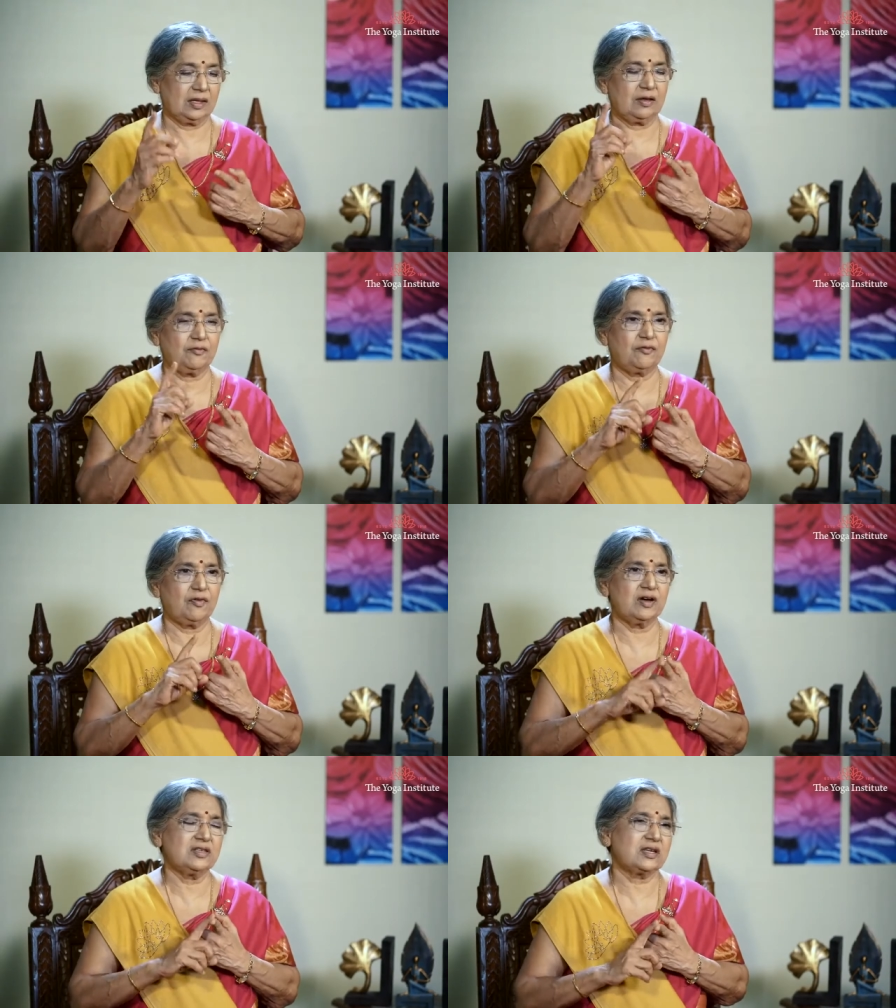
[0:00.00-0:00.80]
The
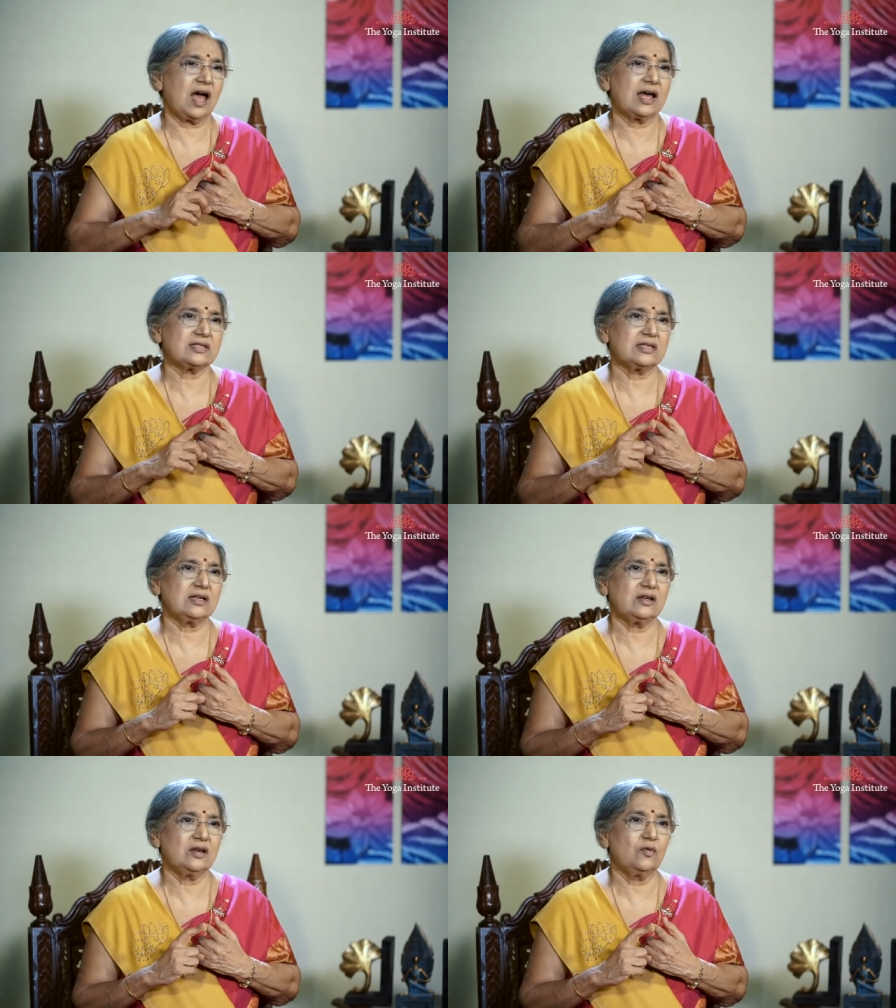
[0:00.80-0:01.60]
first
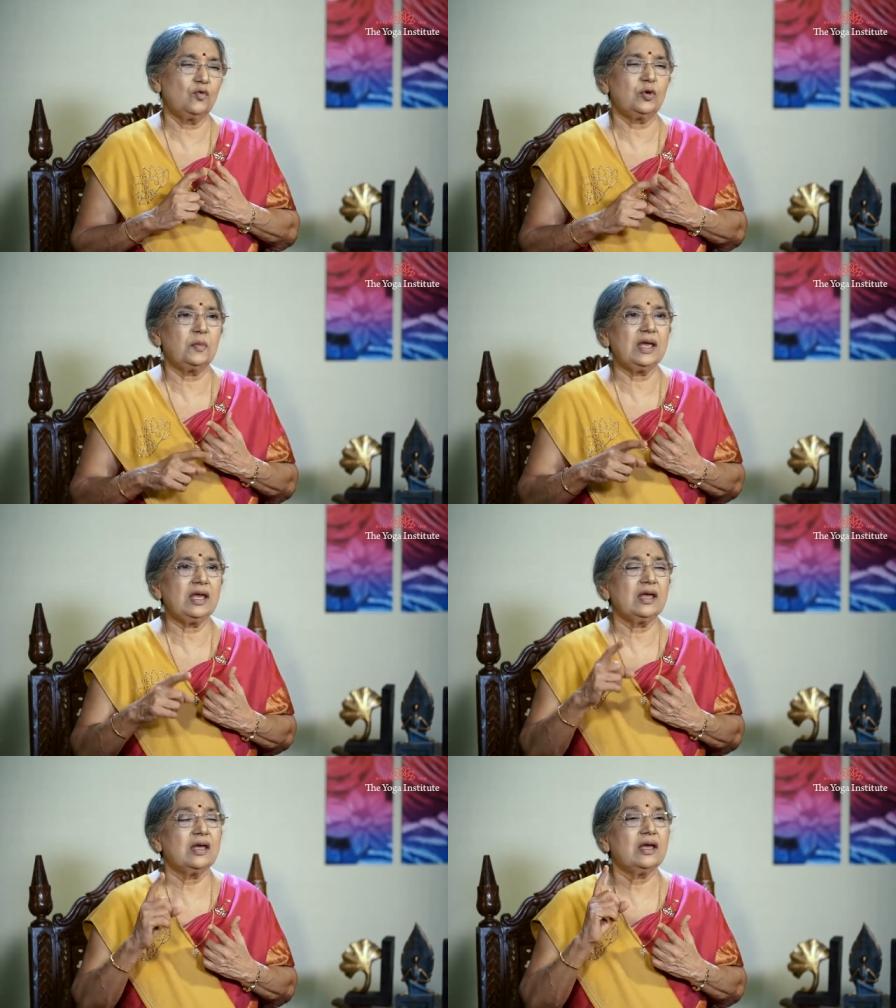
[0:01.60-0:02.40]
asana would be